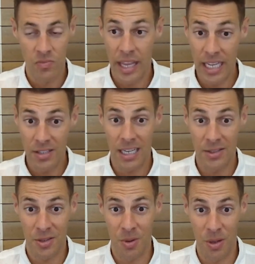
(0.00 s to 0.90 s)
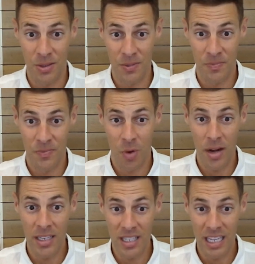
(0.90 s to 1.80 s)
It's customized, right?
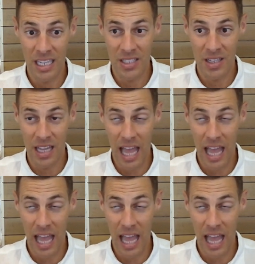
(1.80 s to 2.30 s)
It is